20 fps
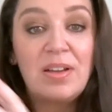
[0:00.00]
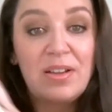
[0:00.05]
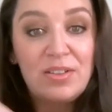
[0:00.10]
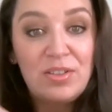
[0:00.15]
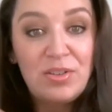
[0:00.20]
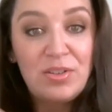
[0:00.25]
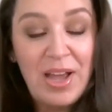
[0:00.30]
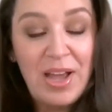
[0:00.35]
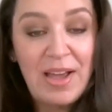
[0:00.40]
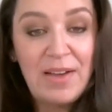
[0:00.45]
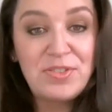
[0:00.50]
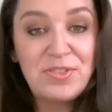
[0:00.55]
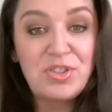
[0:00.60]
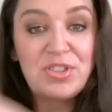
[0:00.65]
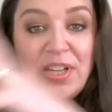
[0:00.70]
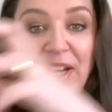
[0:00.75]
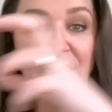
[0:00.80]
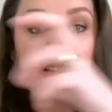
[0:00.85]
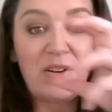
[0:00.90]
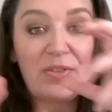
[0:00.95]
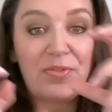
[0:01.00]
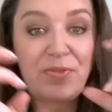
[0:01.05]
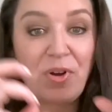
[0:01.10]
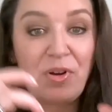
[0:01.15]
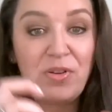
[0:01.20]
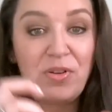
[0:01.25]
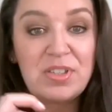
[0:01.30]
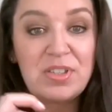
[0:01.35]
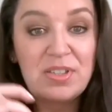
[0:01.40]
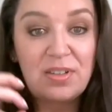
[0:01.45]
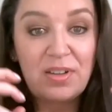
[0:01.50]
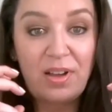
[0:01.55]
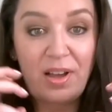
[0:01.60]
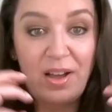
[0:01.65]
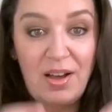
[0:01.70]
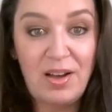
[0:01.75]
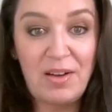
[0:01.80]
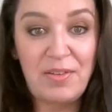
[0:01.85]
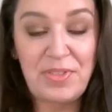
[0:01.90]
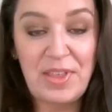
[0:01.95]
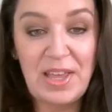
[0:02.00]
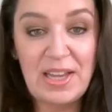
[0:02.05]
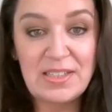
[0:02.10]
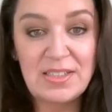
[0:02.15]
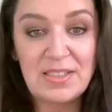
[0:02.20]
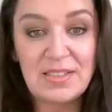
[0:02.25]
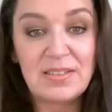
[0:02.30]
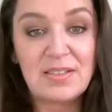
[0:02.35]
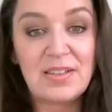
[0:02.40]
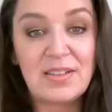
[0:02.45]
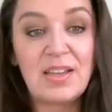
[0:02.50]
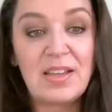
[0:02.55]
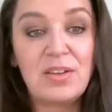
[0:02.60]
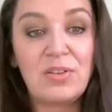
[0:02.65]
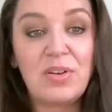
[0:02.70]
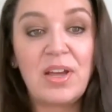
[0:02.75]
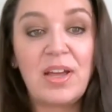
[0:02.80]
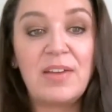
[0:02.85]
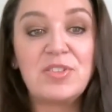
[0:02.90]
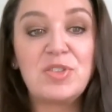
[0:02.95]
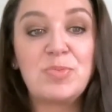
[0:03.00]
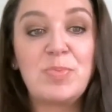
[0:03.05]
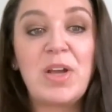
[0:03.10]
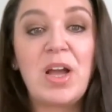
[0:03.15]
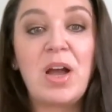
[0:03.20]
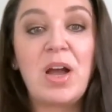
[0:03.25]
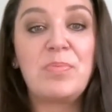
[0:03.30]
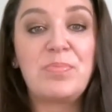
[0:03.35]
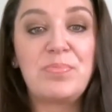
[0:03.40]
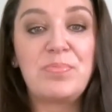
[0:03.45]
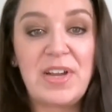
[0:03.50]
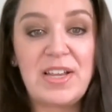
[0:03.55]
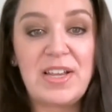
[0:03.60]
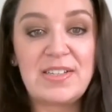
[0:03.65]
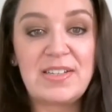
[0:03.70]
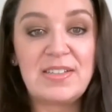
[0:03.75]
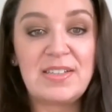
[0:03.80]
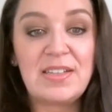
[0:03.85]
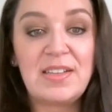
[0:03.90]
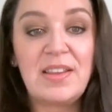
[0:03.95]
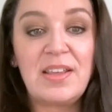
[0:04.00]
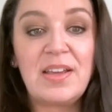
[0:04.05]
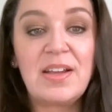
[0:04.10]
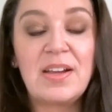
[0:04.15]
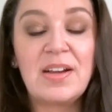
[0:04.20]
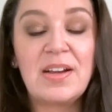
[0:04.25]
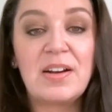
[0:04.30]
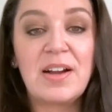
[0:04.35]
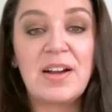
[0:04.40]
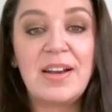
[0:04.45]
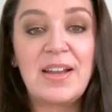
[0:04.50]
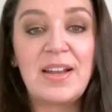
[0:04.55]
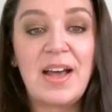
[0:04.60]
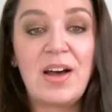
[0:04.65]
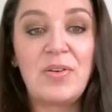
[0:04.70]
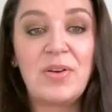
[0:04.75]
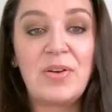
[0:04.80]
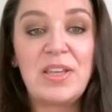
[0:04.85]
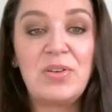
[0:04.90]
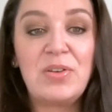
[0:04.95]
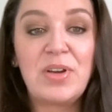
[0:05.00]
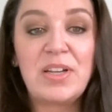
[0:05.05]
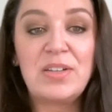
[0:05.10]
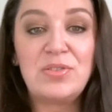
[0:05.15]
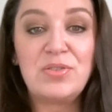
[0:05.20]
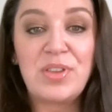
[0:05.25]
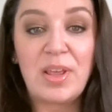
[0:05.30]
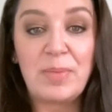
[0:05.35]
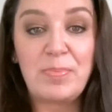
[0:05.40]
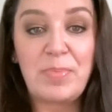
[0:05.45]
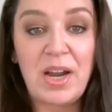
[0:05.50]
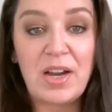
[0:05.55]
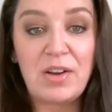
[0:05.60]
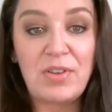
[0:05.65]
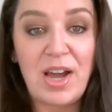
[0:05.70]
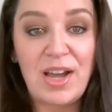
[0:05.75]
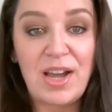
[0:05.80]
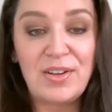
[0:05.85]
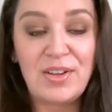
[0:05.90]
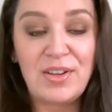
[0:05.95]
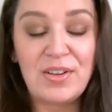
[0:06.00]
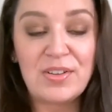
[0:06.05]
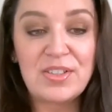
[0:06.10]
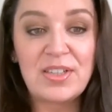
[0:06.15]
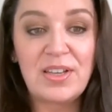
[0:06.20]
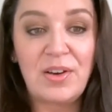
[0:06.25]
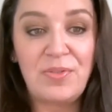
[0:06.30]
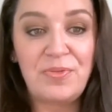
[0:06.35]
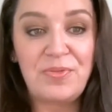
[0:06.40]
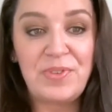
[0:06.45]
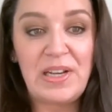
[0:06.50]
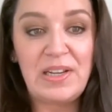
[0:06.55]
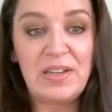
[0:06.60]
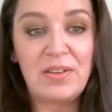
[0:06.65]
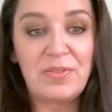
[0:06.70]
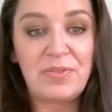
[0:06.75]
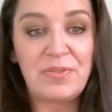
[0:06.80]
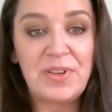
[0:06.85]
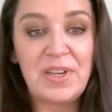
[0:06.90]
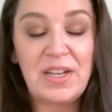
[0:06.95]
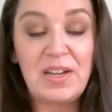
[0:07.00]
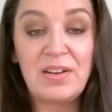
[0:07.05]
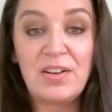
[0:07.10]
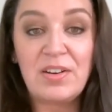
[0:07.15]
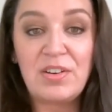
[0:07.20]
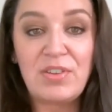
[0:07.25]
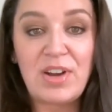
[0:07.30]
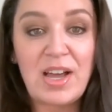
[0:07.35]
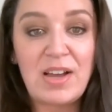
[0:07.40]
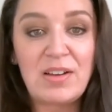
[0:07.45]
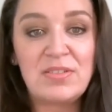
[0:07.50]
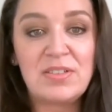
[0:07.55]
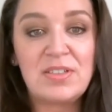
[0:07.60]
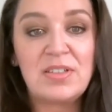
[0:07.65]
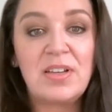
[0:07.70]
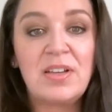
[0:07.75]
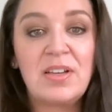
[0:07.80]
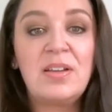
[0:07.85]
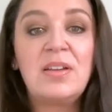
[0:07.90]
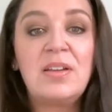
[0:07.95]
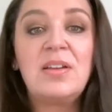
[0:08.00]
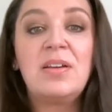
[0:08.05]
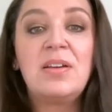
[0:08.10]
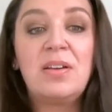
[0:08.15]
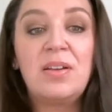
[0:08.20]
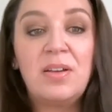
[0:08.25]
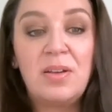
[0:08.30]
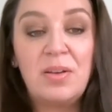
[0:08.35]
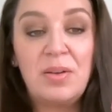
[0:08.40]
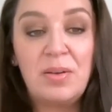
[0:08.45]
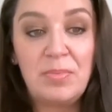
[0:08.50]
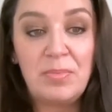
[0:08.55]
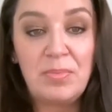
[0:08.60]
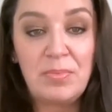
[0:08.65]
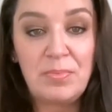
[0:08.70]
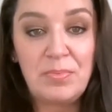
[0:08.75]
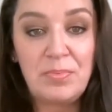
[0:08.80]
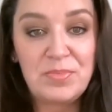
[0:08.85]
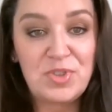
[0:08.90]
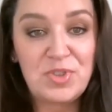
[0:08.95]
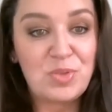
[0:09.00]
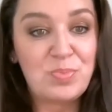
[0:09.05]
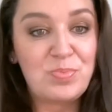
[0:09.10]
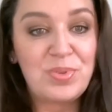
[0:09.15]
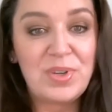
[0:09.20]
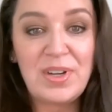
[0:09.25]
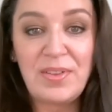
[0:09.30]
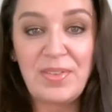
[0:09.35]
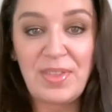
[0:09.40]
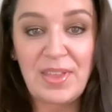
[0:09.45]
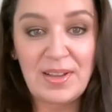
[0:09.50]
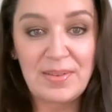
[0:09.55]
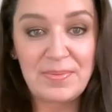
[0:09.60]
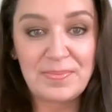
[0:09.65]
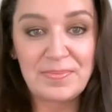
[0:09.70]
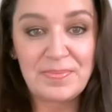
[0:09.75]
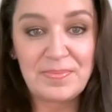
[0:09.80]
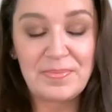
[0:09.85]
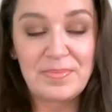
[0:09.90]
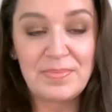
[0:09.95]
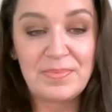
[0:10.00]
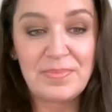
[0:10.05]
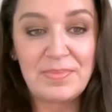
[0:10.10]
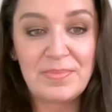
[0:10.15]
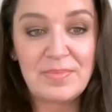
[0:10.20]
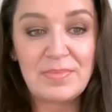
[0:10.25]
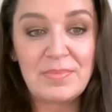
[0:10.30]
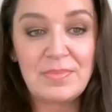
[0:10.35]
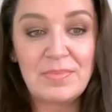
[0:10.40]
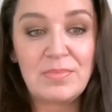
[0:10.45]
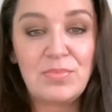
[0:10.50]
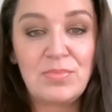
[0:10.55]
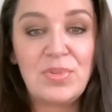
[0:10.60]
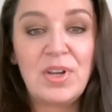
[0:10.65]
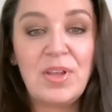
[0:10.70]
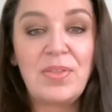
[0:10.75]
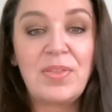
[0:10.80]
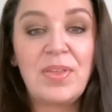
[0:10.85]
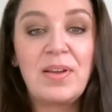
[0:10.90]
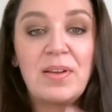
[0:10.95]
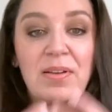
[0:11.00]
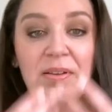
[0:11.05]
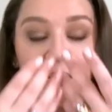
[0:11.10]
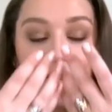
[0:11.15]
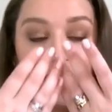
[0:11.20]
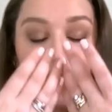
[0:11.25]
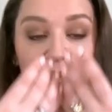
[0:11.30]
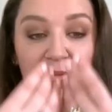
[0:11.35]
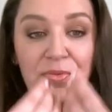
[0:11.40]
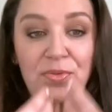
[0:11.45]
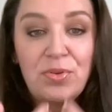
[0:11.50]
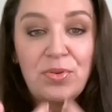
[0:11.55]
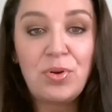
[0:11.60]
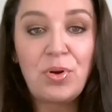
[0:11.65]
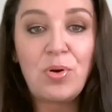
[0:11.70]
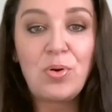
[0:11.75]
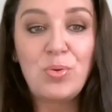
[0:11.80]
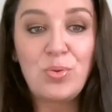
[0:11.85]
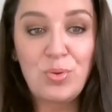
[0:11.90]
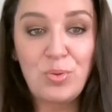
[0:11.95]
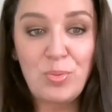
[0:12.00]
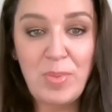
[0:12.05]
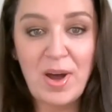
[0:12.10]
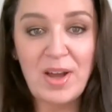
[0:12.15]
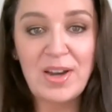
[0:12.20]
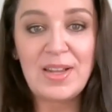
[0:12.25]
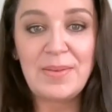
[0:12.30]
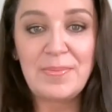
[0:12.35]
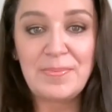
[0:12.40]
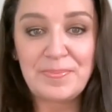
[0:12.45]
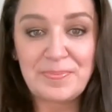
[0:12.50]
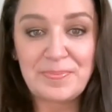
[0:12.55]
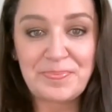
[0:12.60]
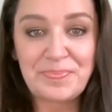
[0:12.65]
you have to take your focus off that. And you have to become present in the here and now. And you can do that by grounding yourself, feeling your feet on the ground, just breathing through your whole body.